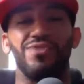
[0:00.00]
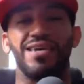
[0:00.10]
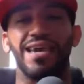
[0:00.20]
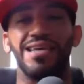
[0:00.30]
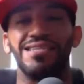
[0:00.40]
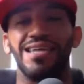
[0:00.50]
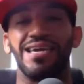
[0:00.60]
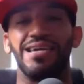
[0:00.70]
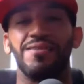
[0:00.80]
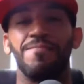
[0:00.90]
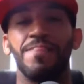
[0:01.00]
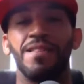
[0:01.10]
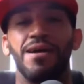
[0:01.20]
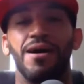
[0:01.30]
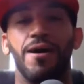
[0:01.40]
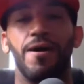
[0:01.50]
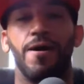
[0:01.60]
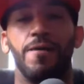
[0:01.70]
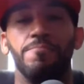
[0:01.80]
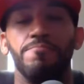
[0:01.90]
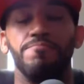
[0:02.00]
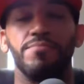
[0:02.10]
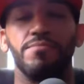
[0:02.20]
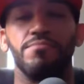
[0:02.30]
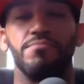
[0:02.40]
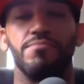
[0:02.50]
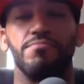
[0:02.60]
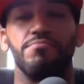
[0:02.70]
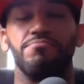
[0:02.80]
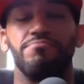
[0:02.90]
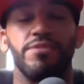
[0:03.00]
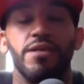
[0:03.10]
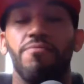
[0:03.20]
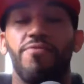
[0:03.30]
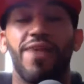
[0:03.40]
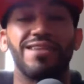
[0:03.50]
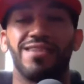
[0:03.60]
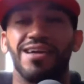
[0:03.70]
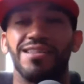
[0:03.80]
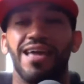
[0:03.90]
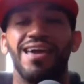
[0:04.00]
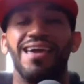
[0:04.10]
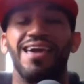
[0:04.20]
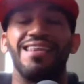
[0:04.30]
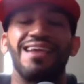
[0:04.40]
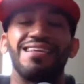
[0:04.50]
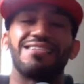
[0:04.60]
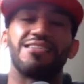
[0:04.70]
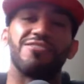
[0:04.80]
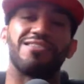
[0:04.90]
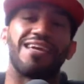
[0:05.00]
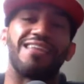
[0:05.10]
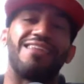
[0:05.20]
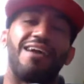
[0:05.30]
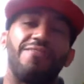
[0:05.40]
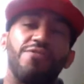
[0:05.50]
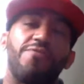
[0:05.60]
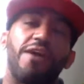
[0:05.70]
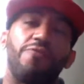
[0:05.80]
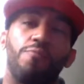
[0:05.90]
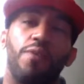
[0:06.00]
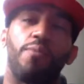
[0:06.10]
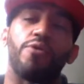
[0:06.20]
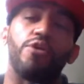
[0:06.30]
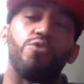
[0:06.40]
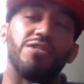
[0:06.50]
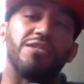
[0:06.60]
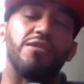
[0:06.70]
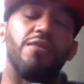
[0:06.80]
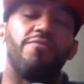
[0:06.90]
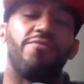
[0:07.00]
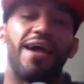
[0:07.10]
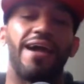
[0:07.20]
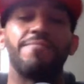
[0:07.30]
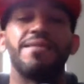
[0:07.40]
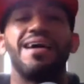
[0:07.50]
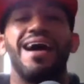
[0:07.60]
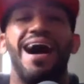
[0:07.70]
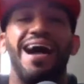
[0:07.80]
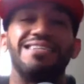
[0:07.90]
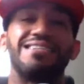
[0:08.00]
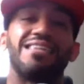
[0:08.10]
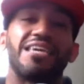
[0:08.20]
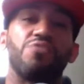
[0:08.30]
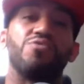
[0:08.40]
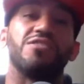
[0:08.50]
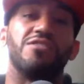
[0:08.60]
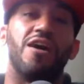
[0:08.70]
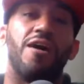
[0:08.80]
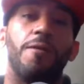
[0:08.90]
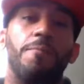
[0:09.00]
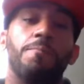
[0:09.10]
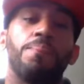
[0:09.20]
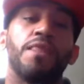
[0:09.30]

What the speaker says: can't take um, dumb fights like that, and not necessarily saying that the fight with Barbarino was a dumb fight. I just think it was dumb